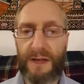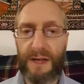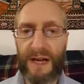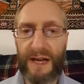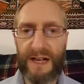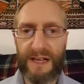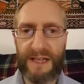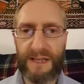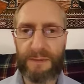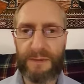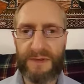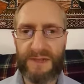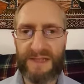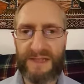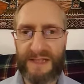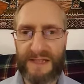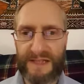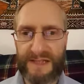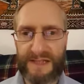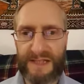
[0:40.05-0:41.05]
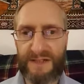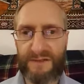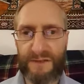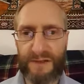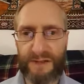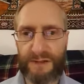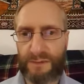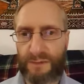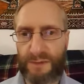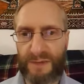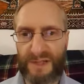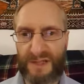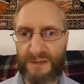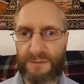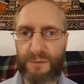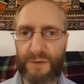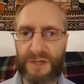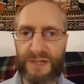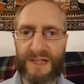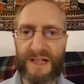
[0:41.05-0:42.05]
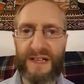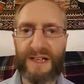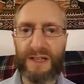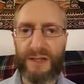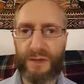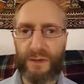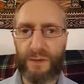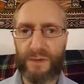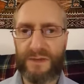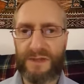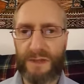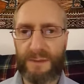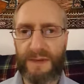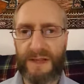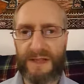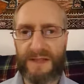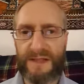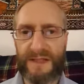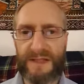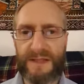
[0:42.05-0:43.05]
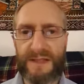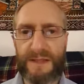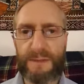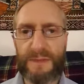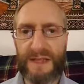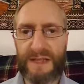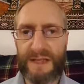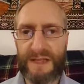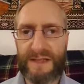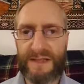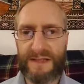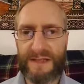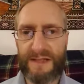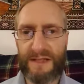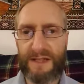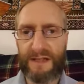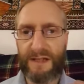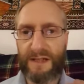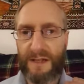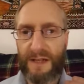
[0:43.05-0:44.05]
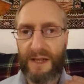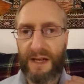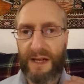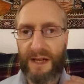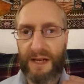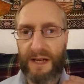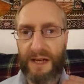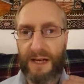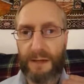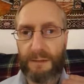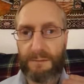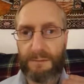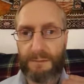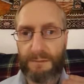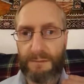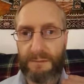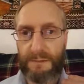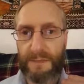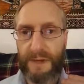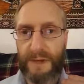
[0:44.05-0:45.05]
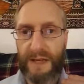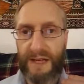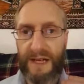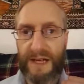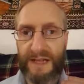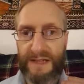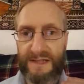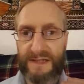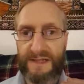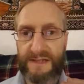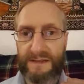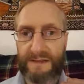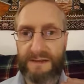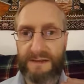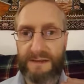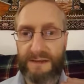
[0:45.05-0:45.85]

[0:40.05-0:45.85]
arguments that he's given, which I use, that makes sense to me, is that as